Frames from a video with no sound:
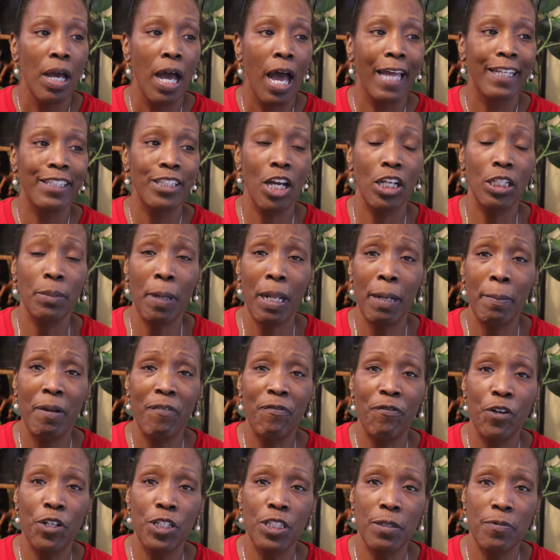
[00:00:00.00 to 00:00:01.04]
I talked about in
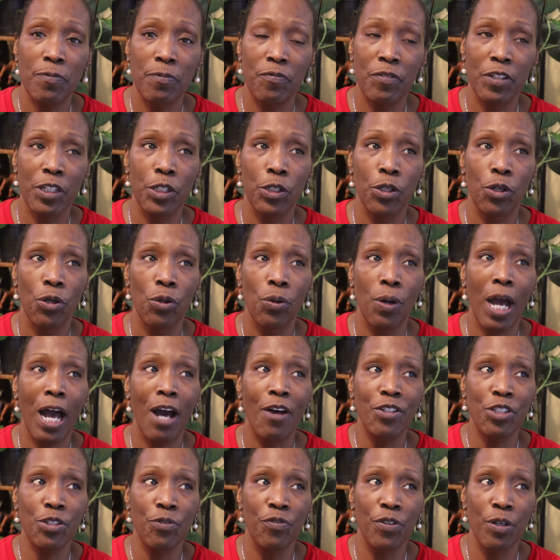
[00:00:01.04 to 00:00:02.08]
my first video
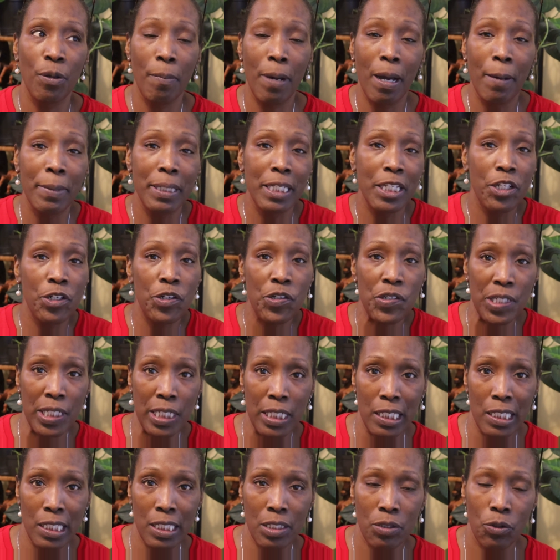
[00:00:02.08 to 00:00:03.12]
how severe my Meniere's
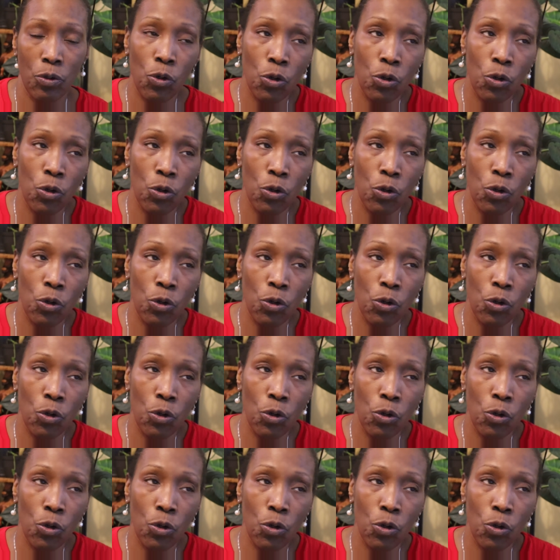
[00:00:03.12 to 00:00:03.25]
is,